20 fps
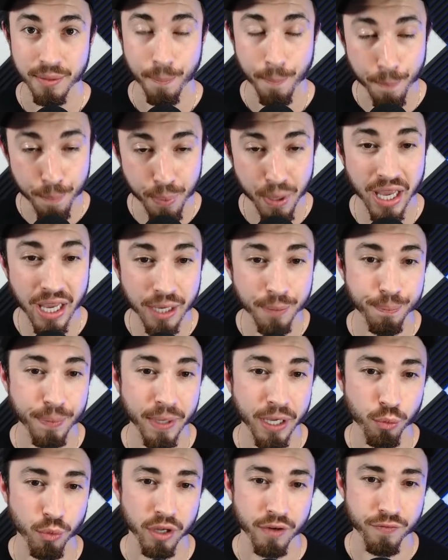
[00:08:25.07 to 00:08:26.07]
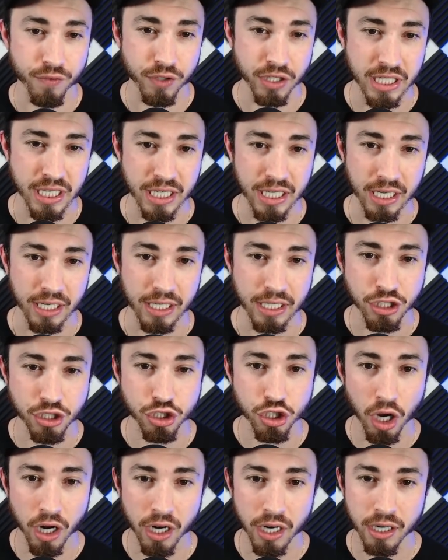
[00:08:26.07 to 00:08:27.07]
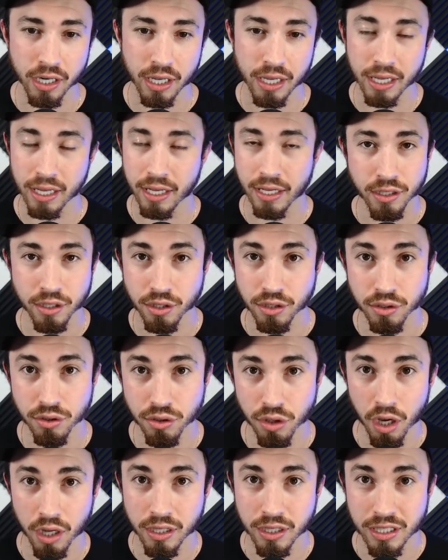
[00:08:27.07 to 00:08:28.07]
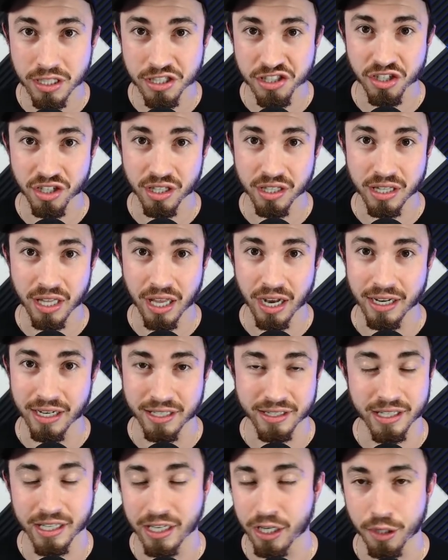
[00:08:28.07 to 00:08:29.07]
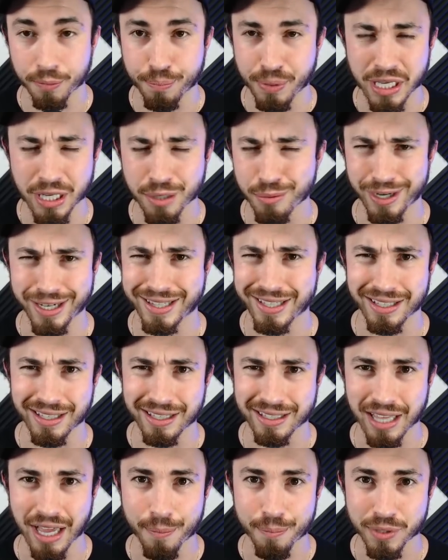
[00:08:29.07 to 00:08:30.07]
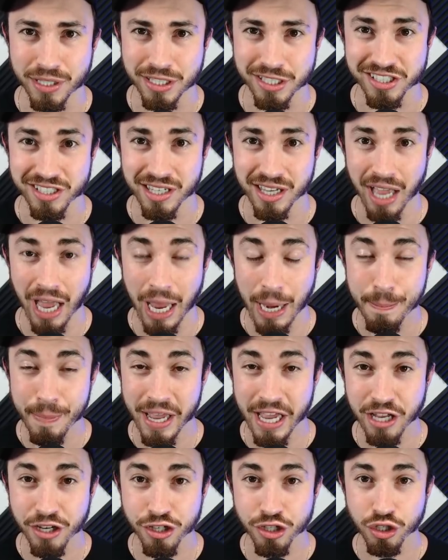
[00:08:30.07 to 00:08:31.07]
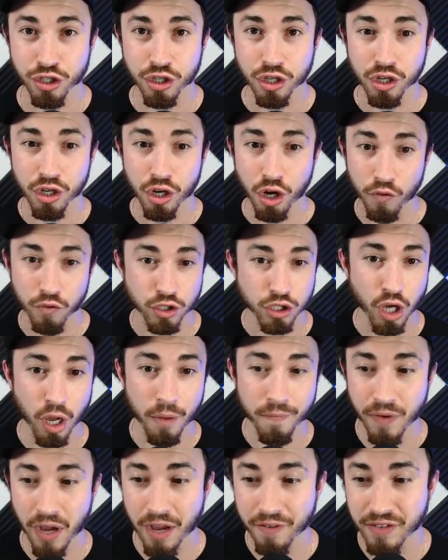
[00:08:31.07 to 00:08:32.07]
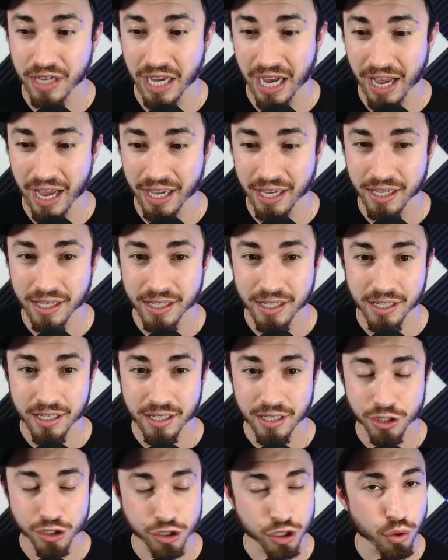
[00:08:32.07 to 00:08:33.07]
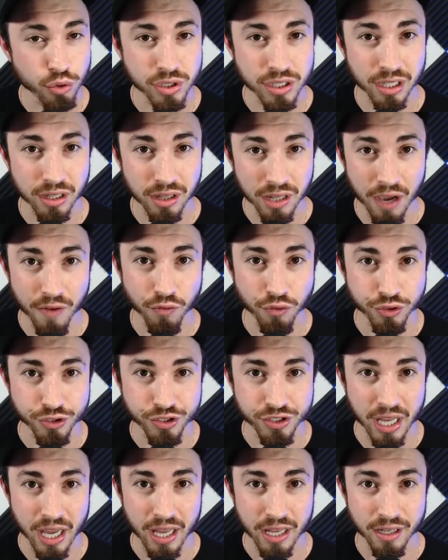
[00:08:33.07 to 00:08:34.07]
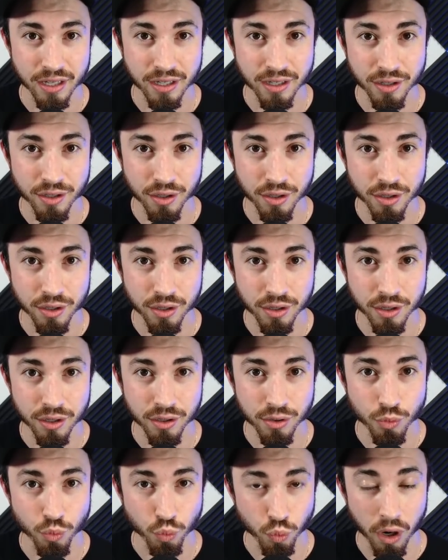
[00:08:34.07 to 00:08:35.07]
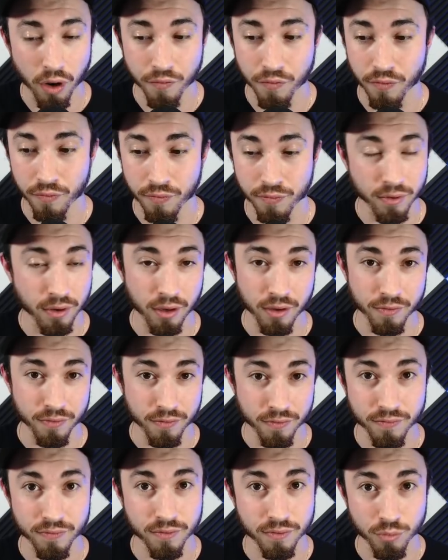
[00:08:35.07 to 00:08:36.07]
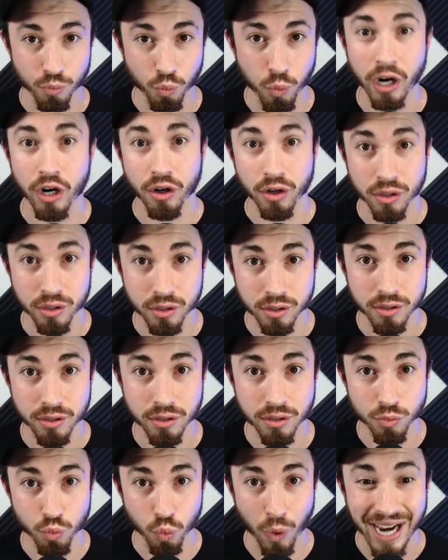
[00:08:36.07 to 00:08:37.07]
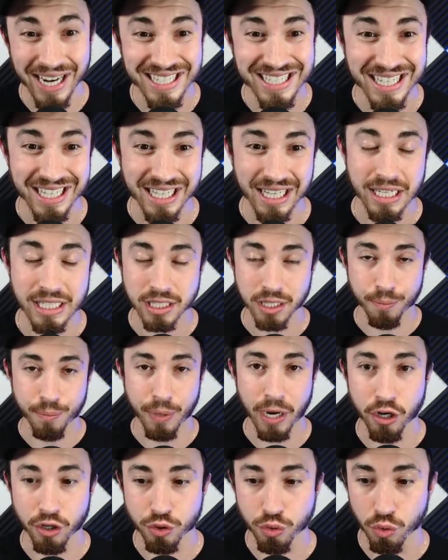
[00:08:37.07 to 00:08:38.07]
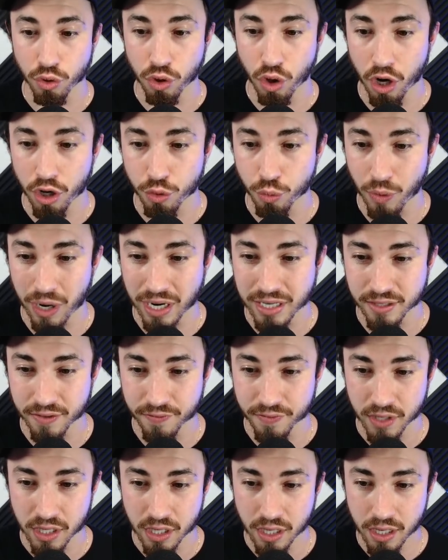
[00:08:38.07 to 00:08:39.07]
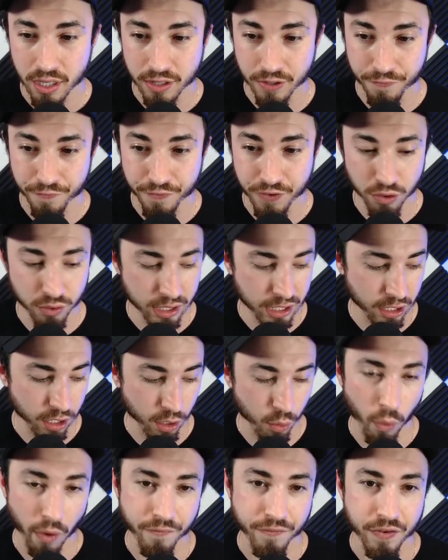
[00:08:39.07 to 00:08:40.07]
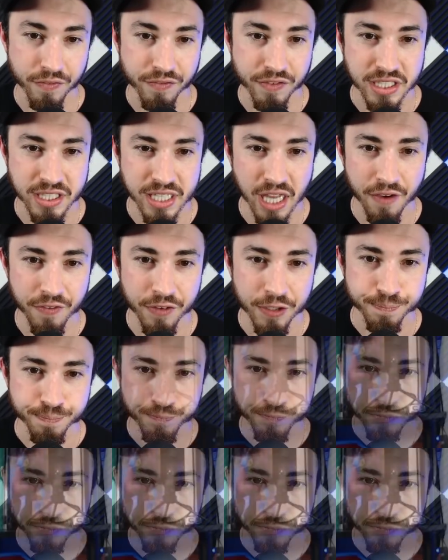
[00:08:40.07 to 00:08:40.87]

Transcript: Big big win for Deakin. He shot in, and not necessarily that I didn't think he could beat him or anything like that, but just a major over top five guy shows the levels that of of where Ryan Deakin is compared to a lot of the rest of the field here at 157.